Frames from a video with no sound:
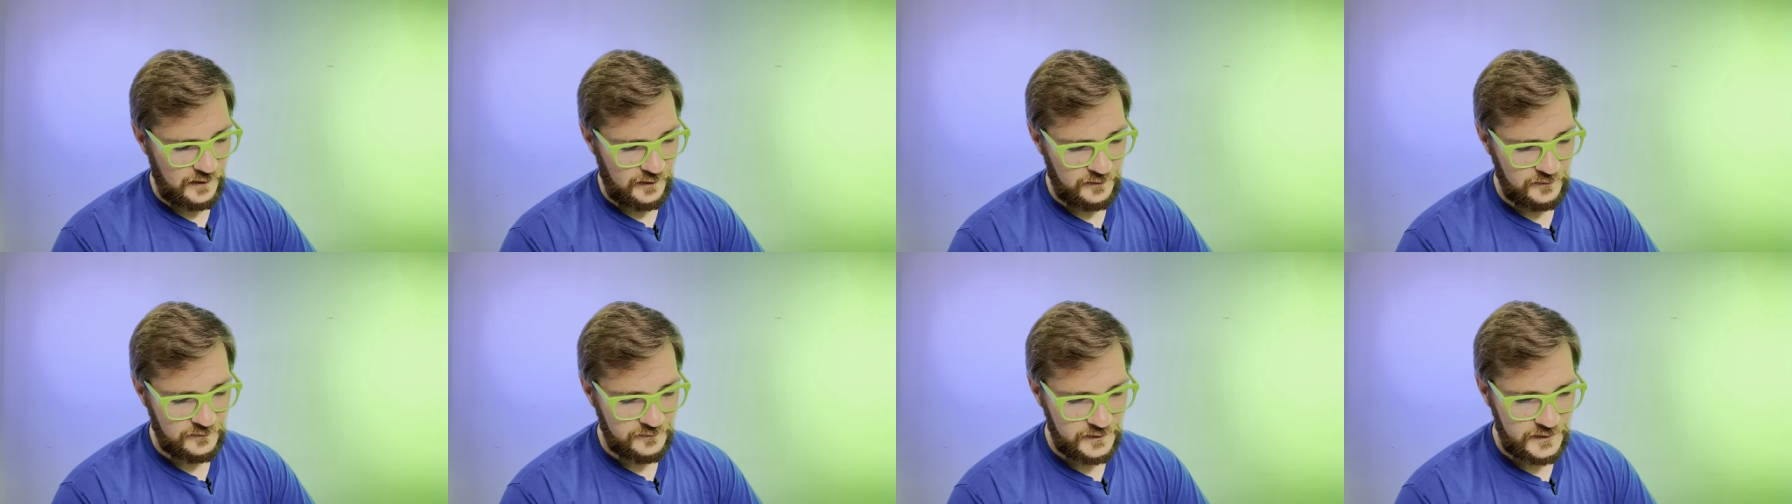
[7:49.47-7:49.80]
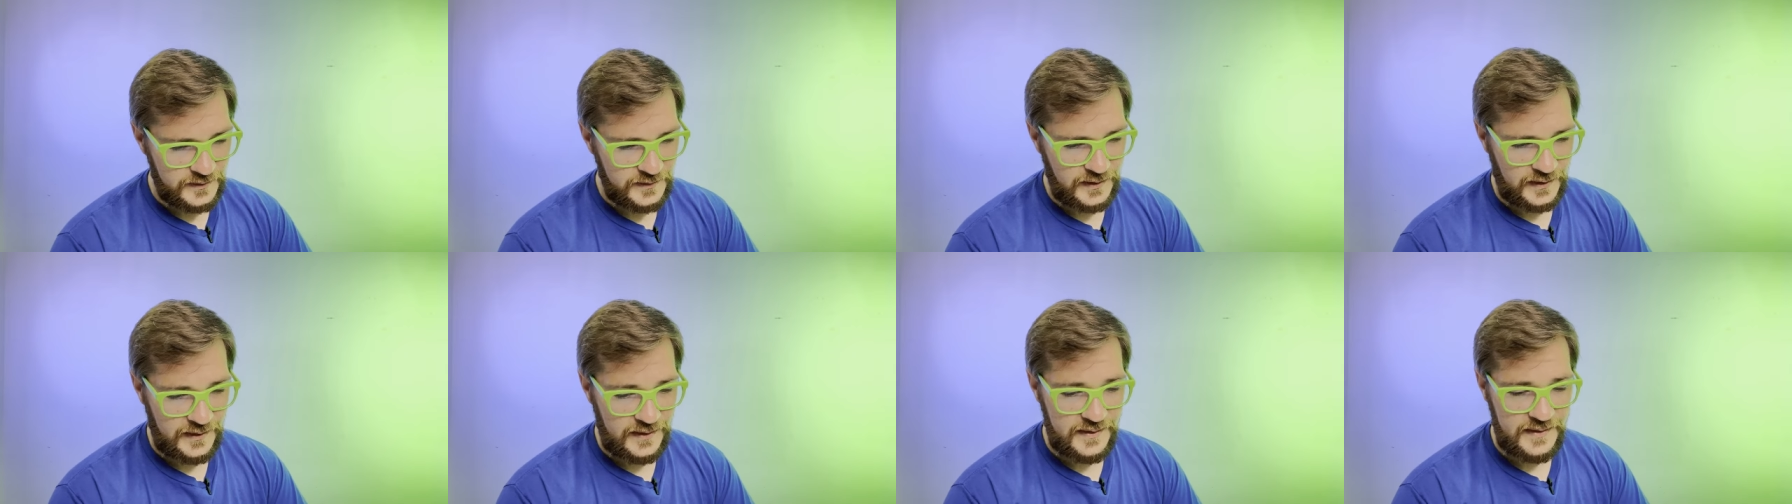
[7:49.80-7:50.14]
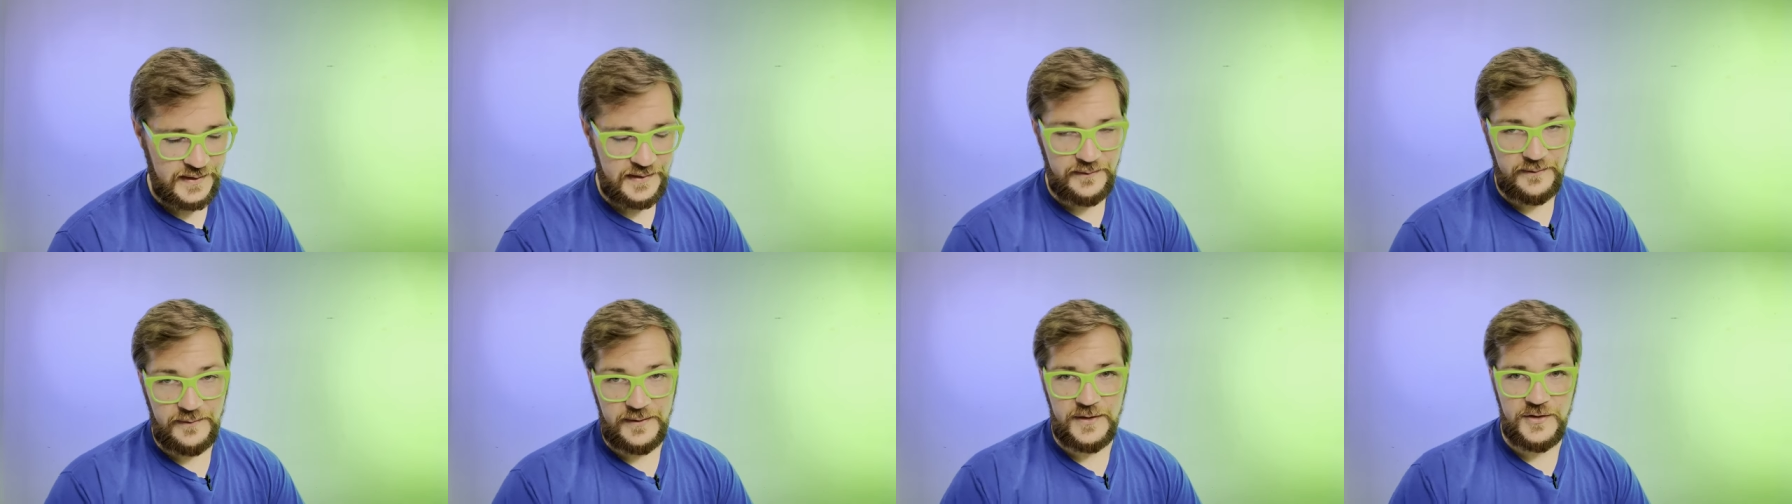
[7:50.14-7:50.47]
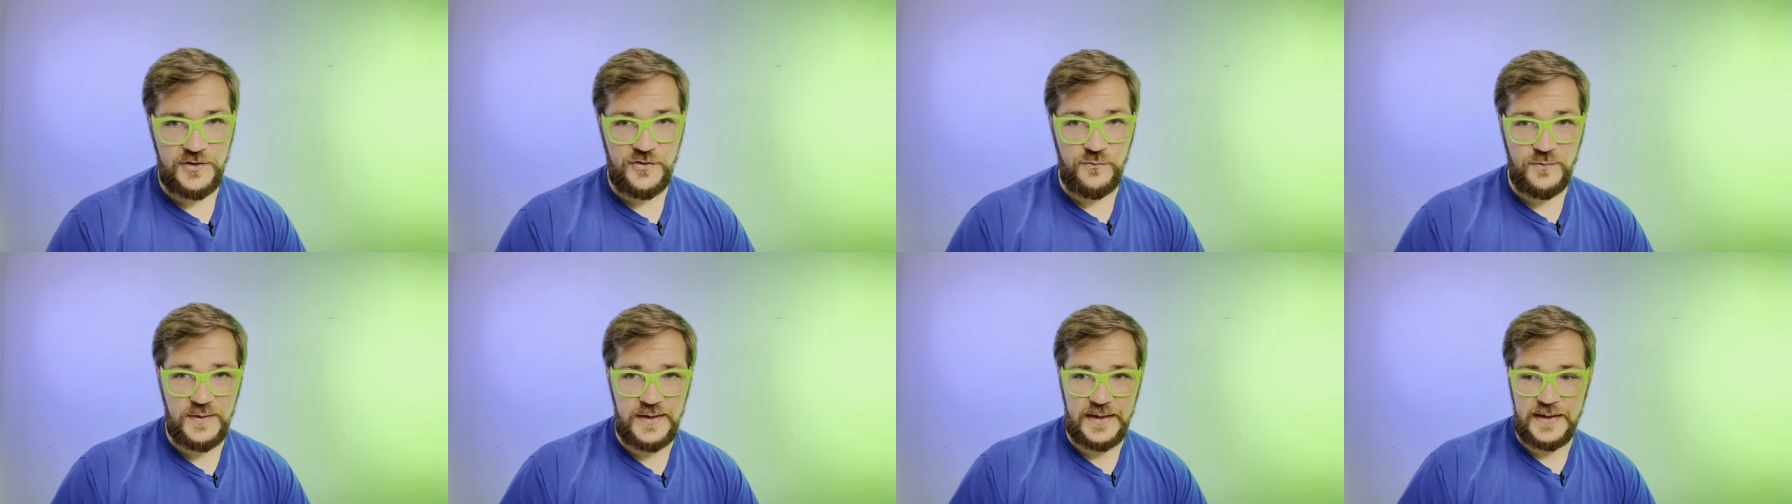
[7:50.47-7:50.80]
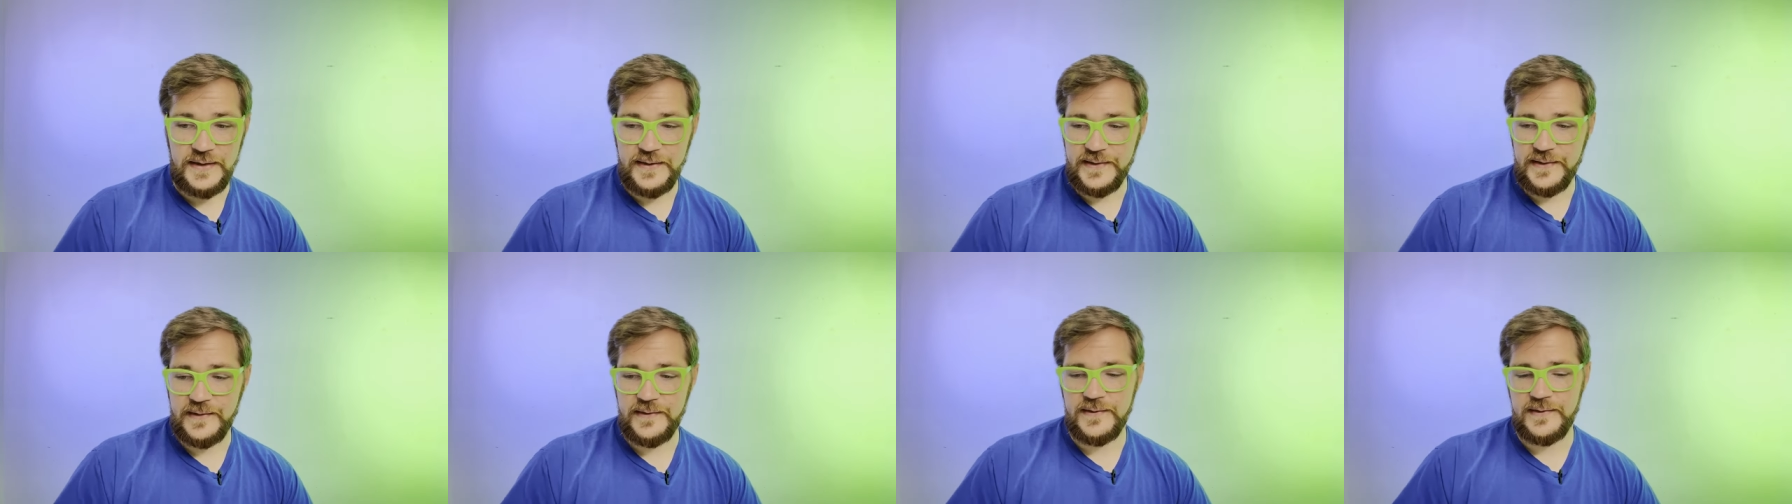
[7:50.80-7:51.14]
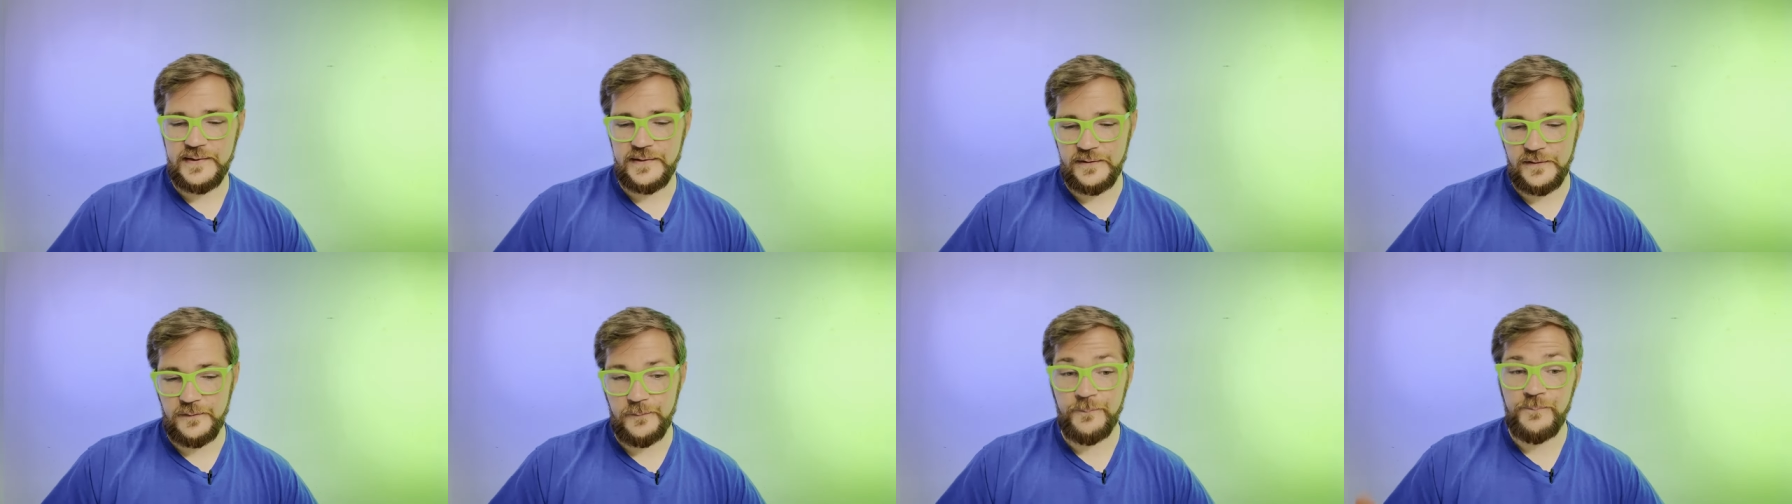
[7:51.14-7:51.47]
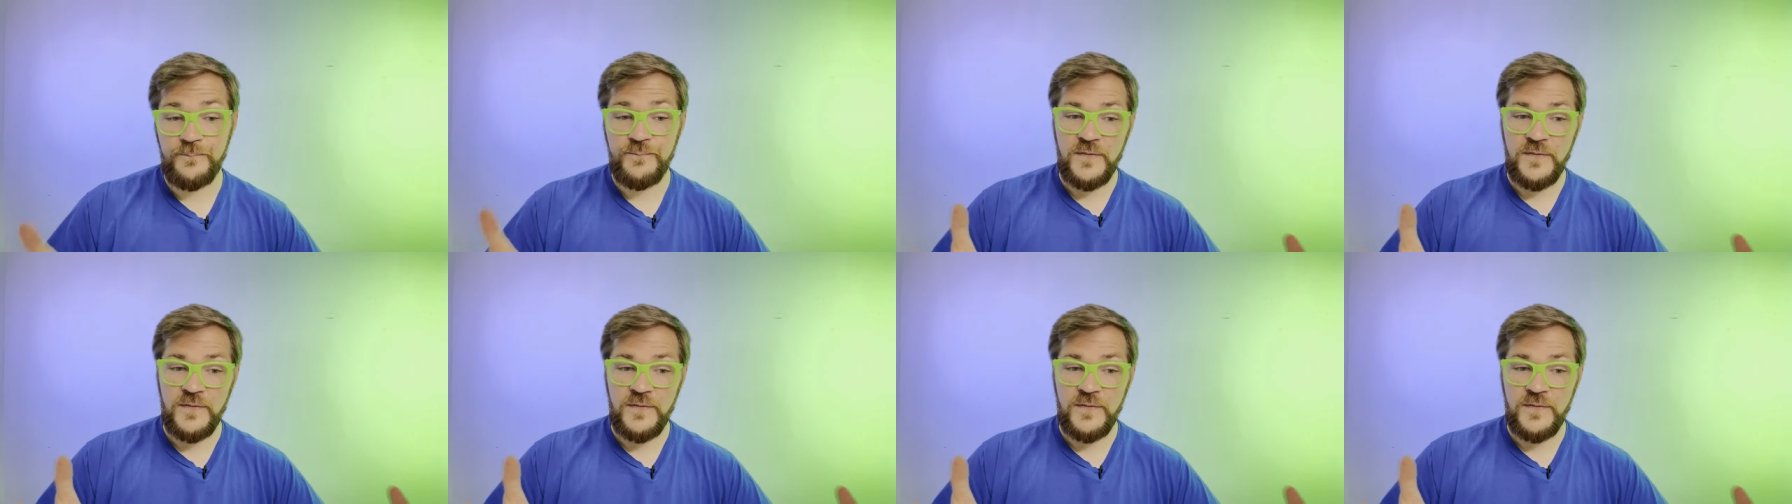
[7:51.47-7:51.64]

early as the late 20s. So